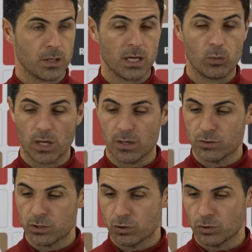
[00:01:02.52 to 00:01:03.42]
Yeah, we have
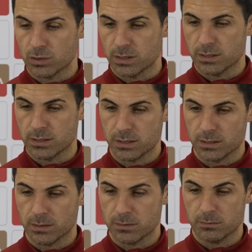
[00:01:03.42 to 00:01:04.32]
discussed that,
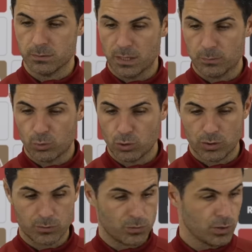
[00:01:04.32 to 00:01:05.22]
uh, and
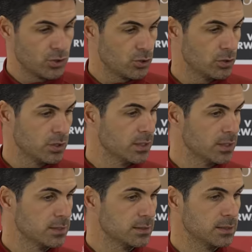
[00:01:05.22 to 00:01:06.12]
pushing for each other
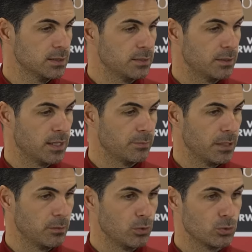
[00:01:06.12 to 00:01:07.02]
and, uh, and
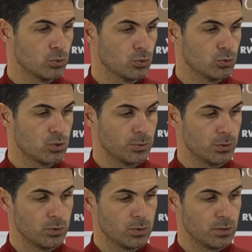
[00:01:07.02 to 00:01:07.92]
available to
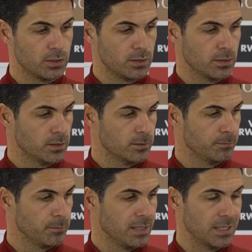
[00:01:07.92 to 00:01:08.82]
contribute
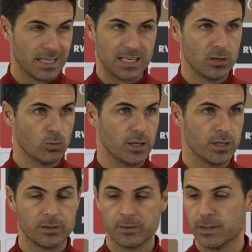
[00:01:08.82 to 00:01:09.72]
in, in any
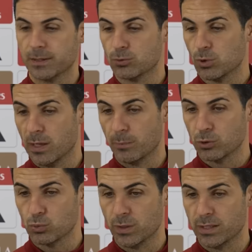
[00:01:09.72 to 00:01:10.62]
way uh, to help
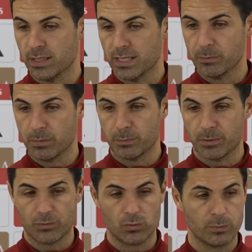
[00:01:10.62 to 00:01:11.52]
us win the game and
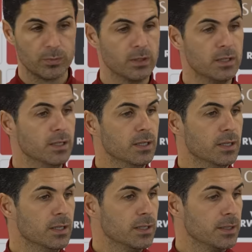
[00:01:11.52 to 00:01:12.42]
perform
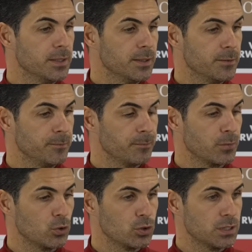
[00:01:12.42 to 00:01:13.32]
um,
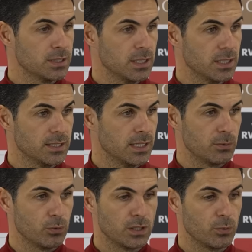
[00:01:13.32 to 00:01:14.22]
consistently the
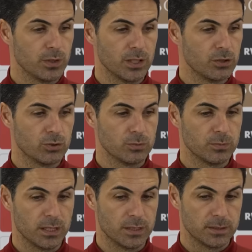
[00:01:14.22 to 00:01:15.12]
level that we need to,
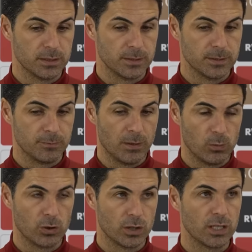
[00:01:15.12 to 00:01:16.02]
and, uh, and
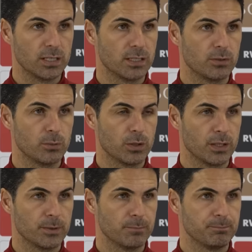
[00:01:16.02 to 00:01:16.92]
we're going to need everybody, yeah.